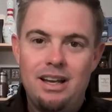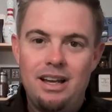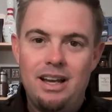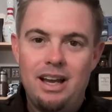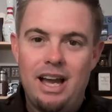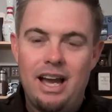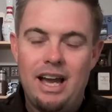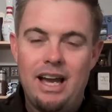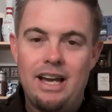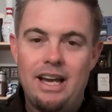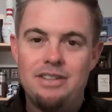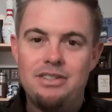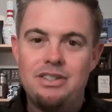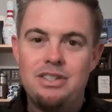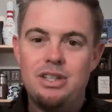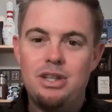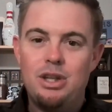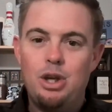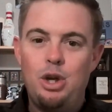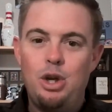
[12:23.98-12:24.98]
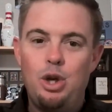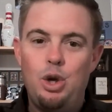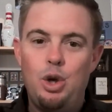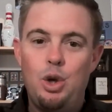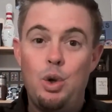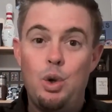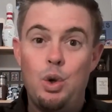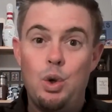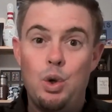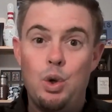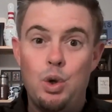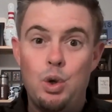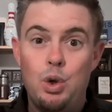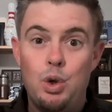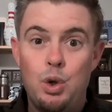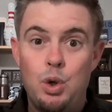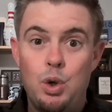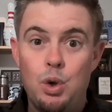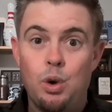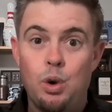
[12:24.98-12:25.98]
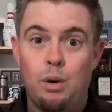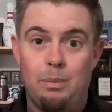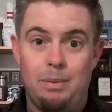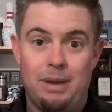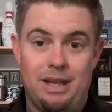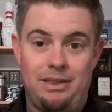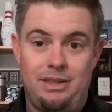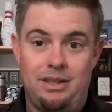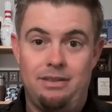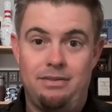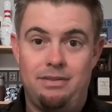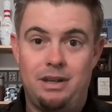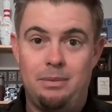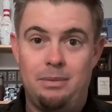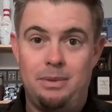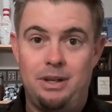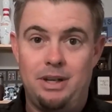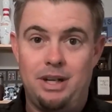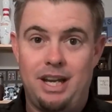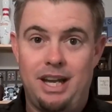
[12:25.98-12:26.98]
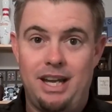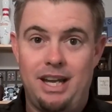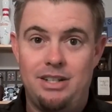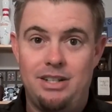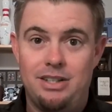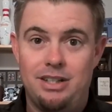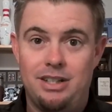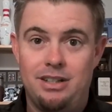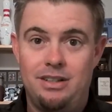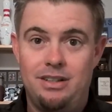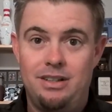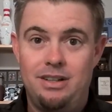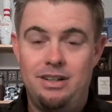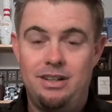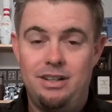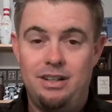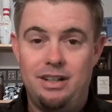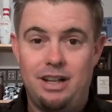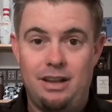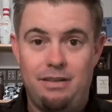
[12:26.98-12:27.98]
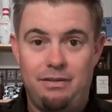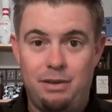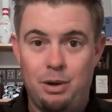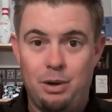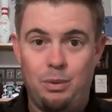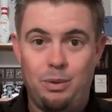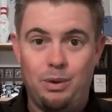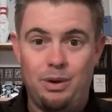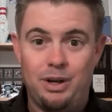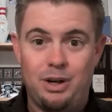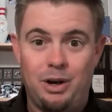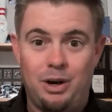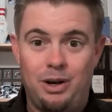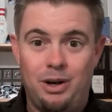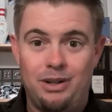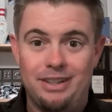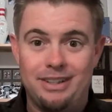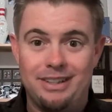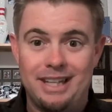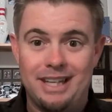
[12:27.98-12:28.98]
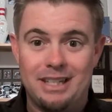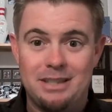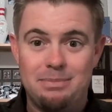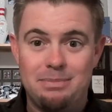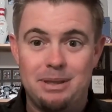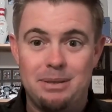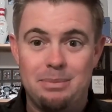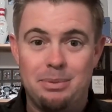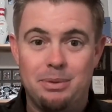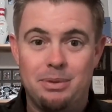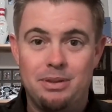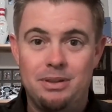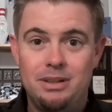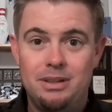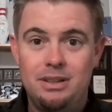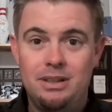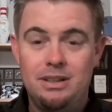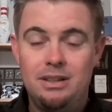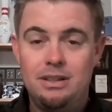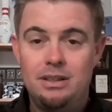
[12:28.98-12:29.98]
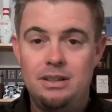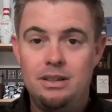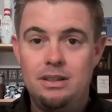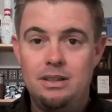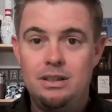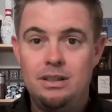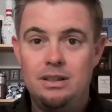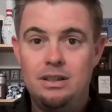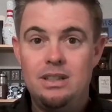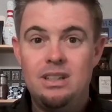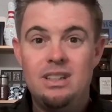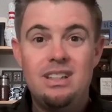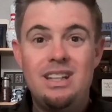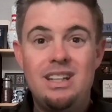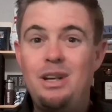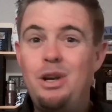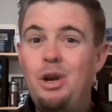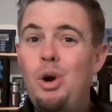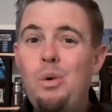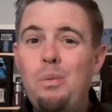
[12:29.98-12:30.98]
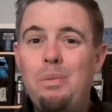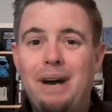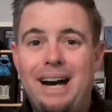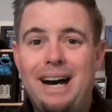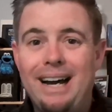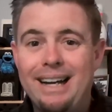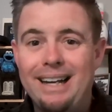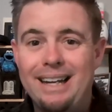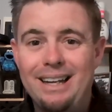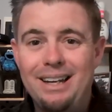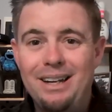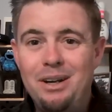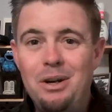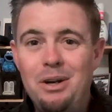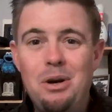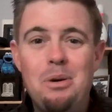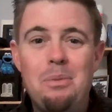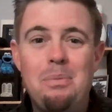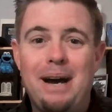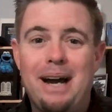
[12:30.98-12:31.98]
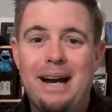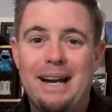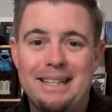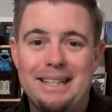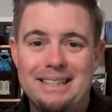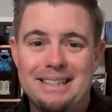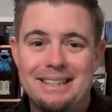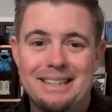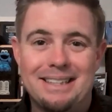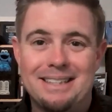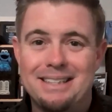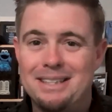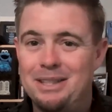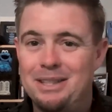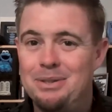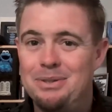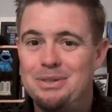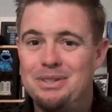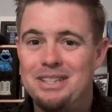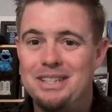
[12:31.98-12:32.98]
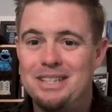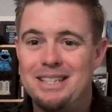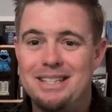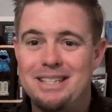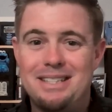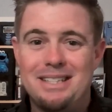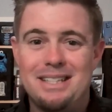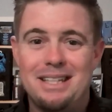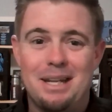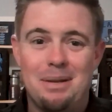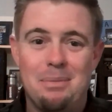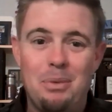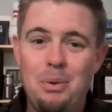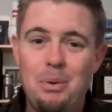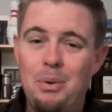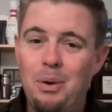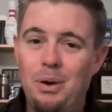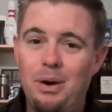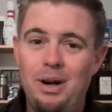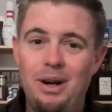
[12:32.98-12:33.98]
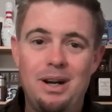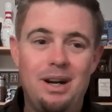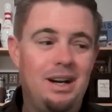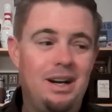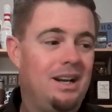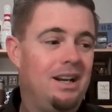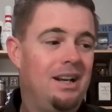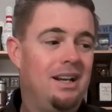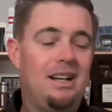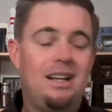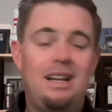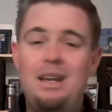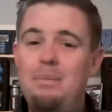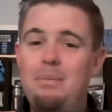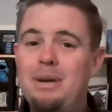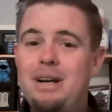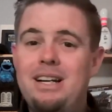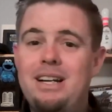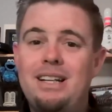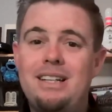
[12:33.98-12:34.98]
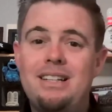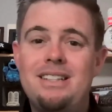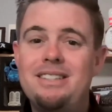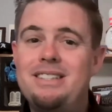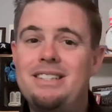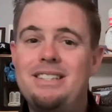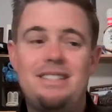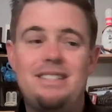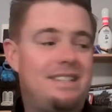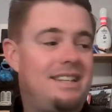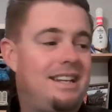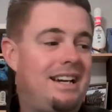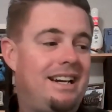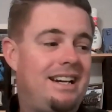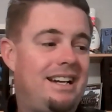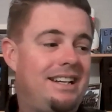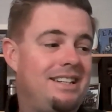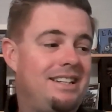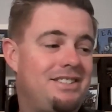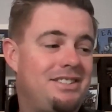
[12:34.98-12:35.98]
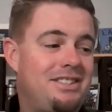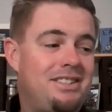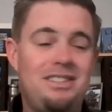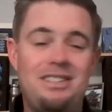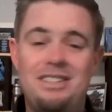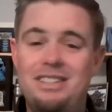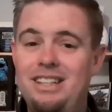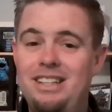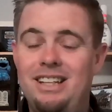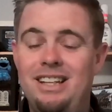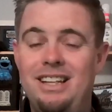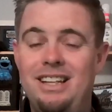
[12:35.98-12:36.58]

as your method of communication? If you're wanting to call and text people, nobody's using this anymore. Because it's not as good